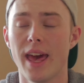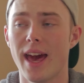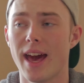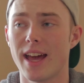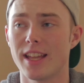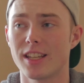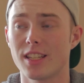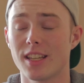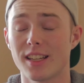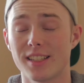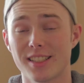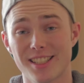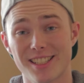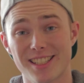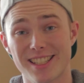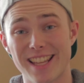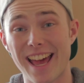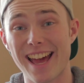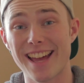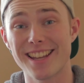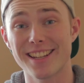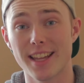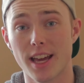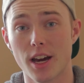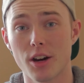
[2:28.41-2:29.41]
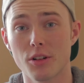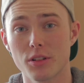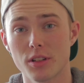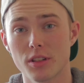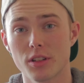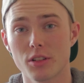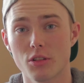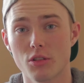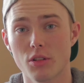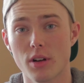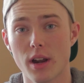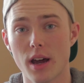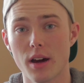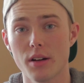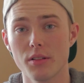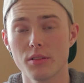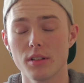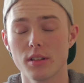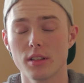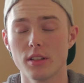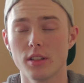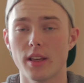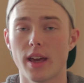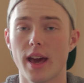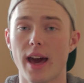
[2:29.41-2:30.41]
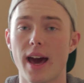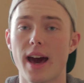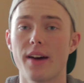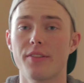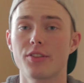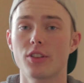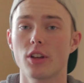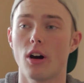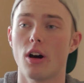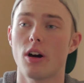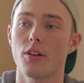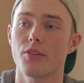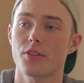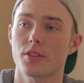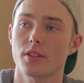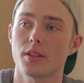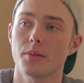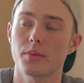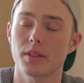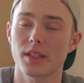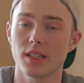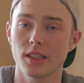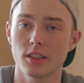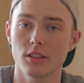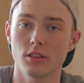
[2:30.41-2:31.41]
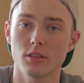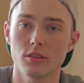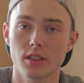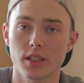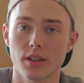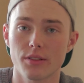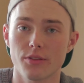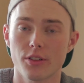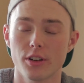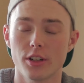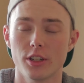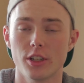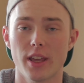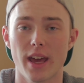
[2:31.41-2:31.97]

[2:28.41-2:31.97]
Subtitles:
and to stand out in the crowd, you have to offer something a little different.